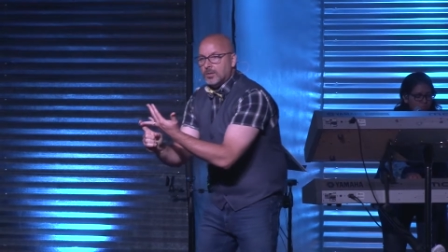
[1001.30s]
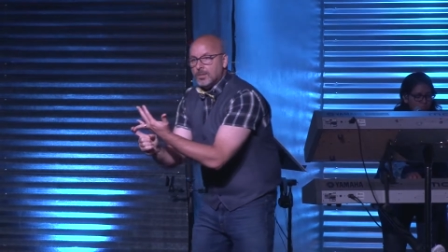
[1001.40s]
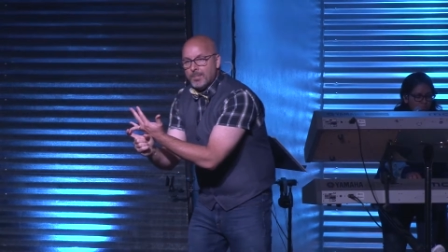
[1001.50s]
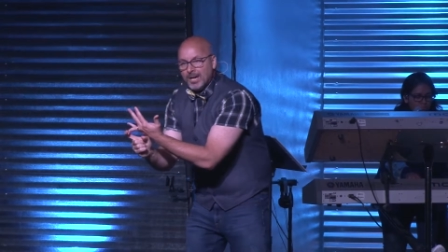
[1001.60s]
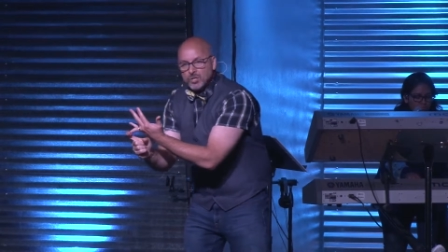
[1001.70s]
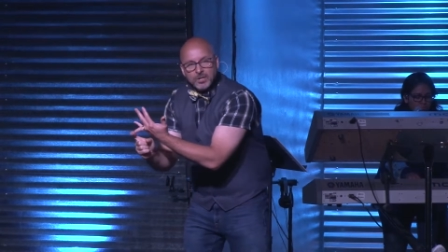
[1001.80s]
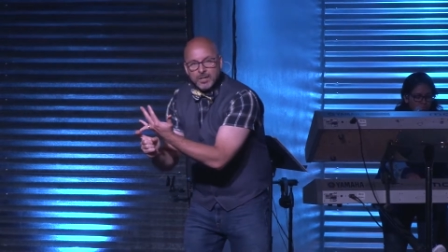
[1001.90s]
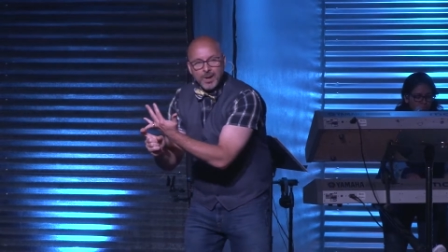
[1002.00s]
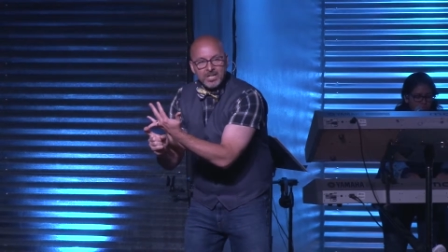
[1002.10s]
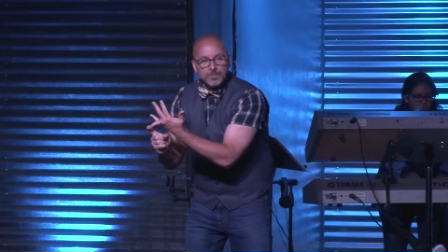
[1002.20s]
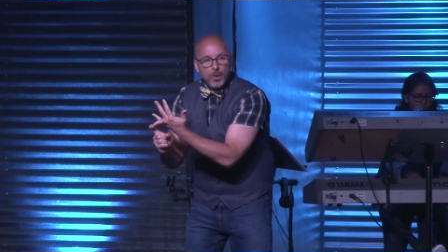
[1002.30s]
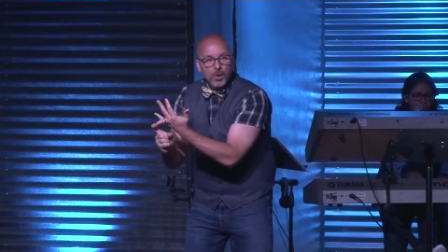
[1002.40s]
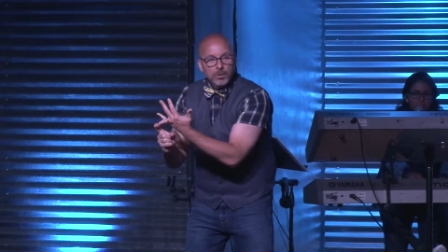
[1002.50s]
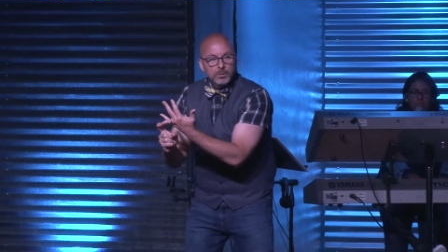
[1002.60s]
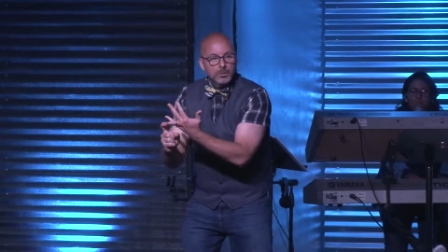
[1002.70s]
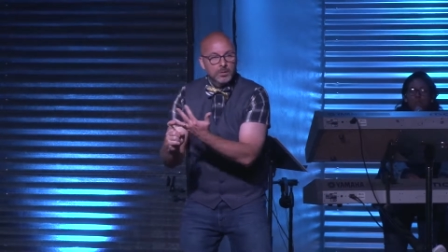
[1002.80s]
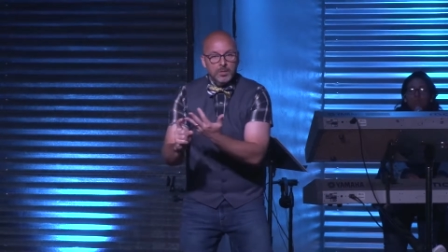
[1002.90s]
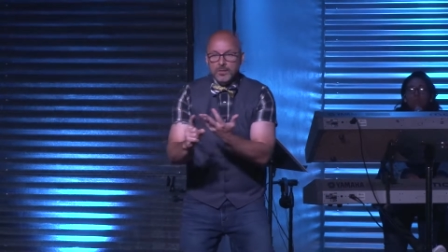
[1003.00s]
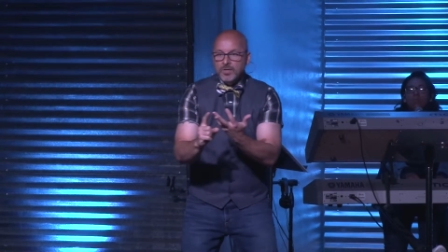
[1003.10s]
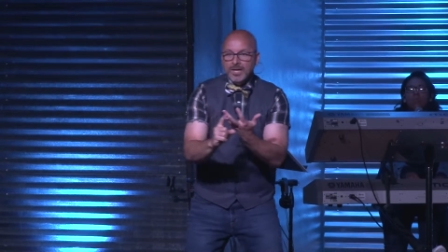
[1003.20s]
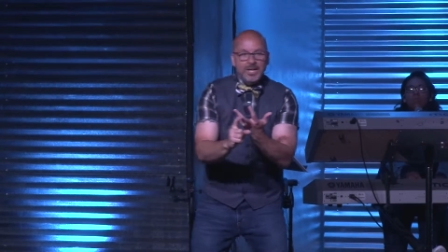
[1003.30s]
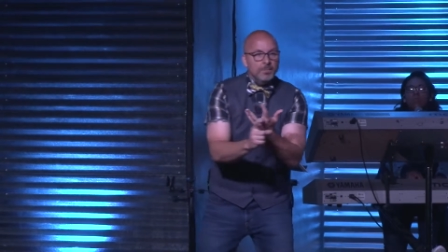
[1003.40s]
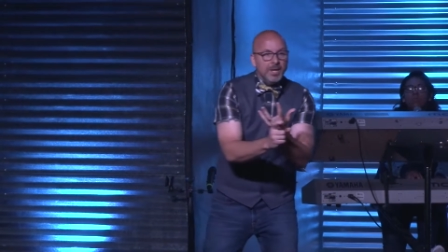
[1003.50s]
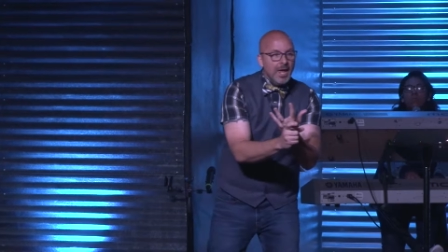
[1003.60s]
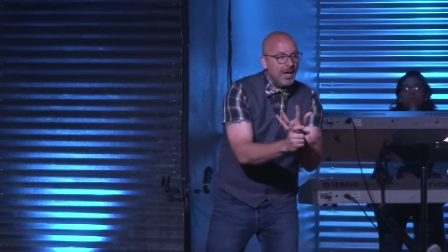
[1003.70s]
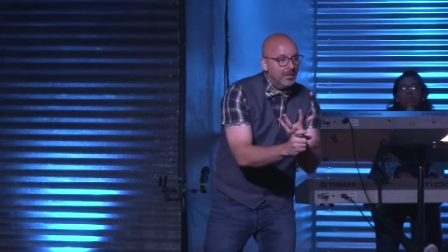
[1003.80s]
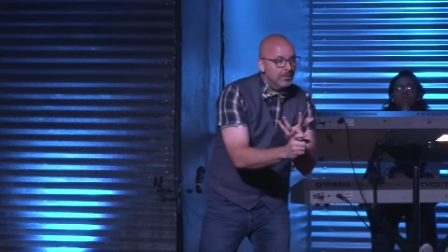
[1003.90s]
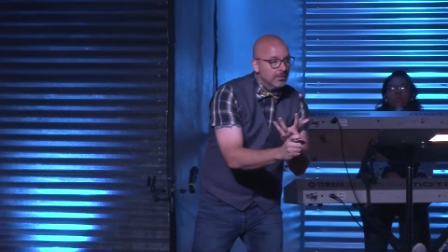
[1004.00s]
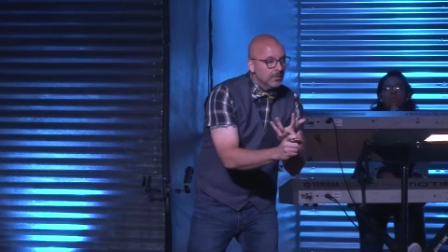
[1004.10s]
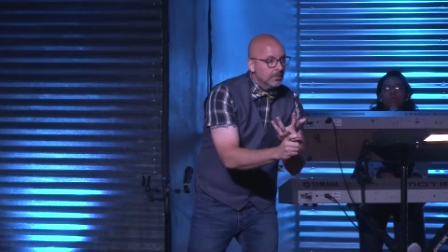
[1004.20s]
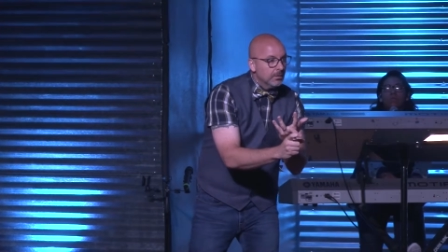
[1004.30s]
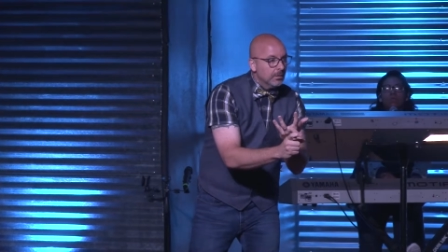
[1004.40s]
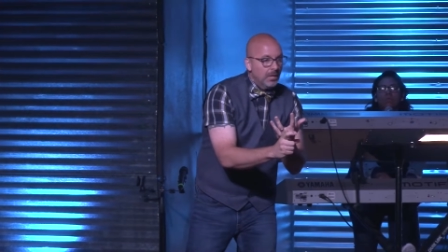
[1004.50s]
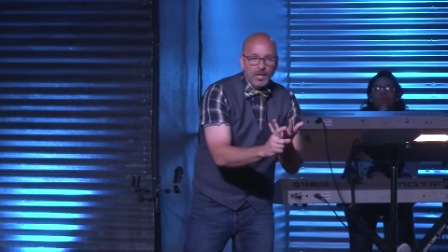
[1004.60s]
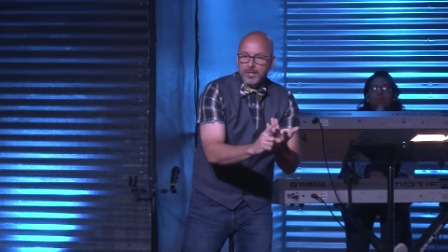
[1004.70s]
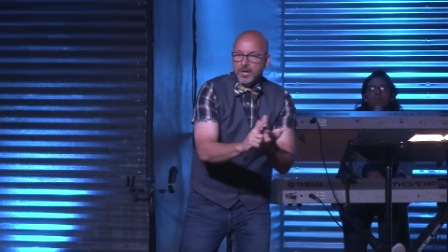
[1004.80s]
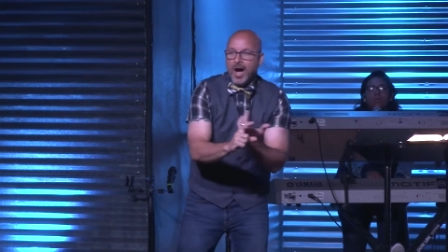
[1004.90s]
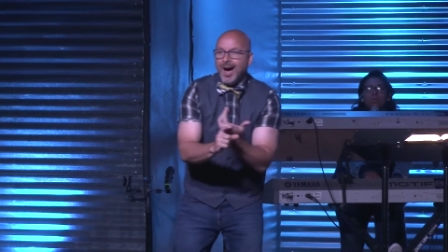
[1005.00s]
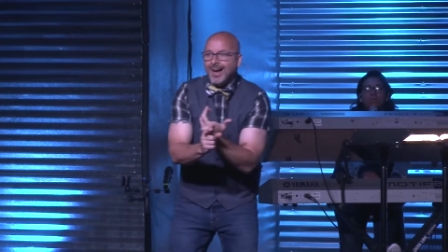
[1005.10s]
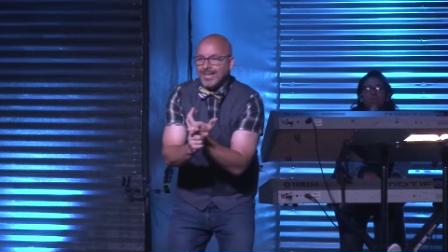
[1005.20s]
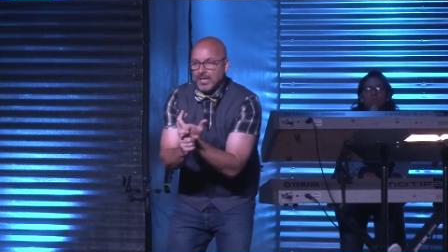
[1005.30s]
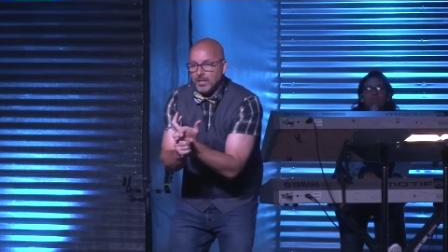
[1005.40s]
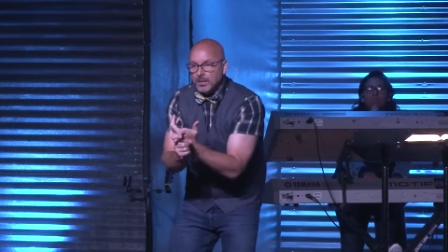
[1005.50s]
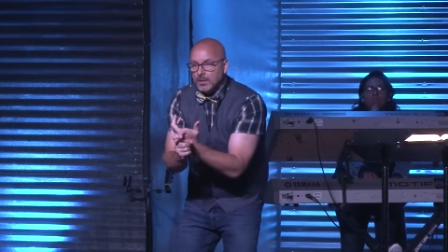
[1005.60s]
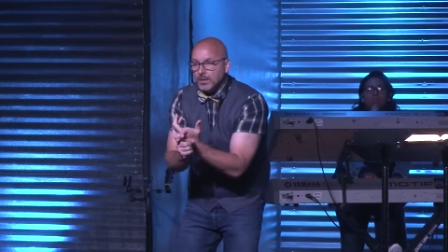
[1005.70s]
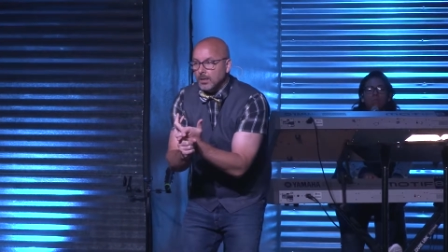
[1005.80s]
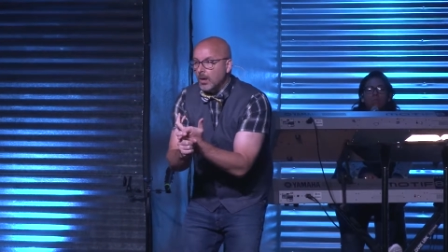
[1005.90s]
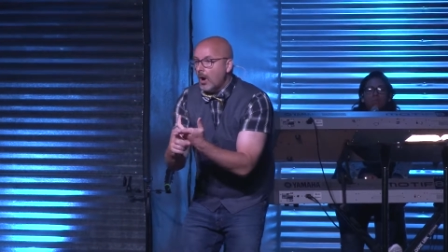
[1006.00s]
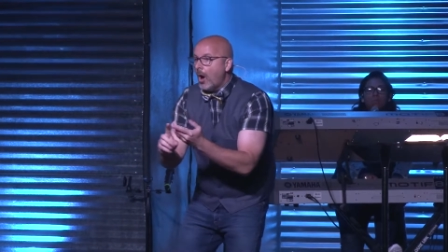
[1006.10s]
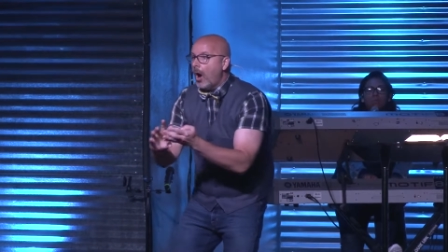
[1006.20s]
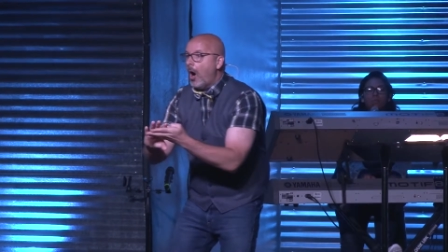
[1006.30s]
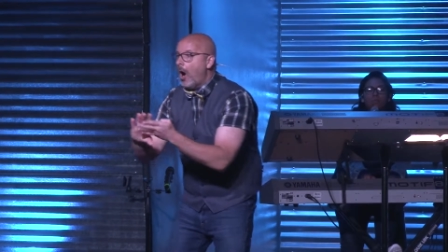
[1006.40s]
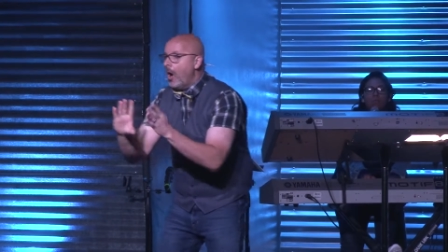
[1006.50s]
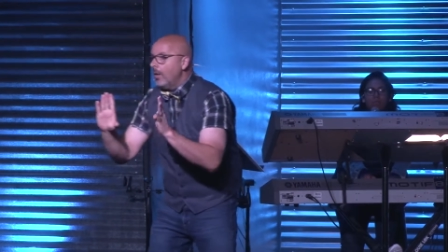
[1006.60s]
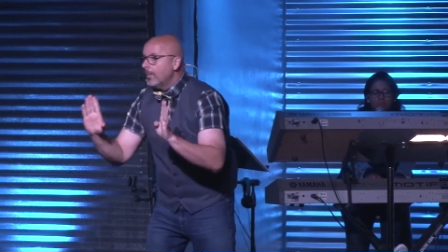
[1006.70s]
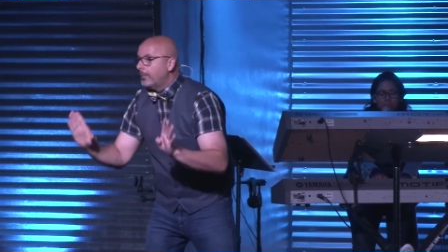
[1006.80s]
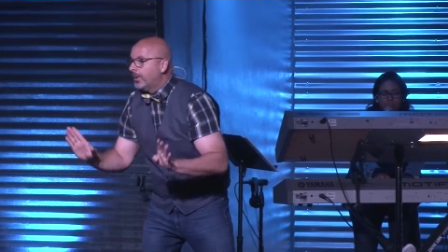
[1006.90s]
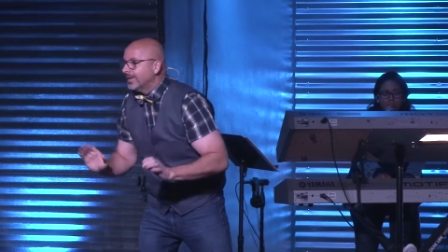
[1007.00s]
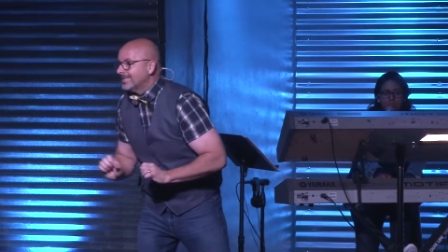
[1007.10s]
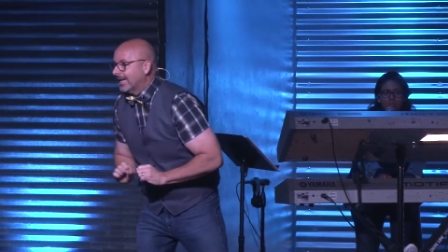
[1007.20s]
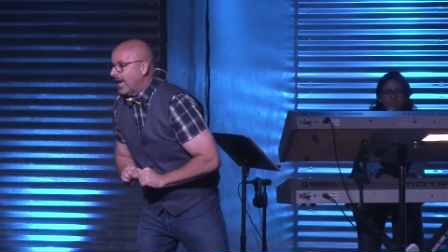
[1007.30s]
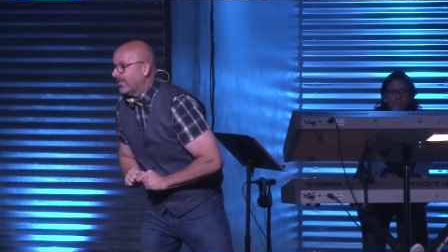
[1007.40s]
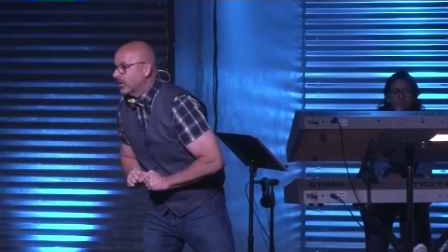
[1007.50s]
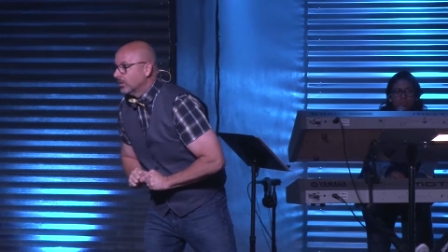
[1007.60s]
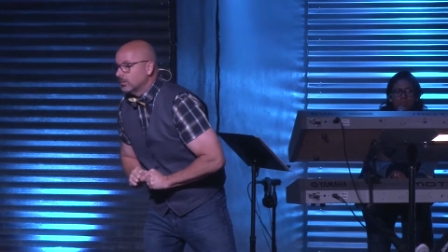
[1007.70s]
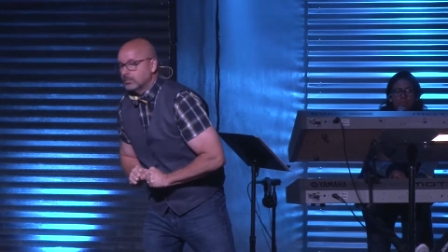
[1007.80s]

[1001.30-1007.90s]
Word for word: the Major League Baseball, the NBA, and the hockey all put together.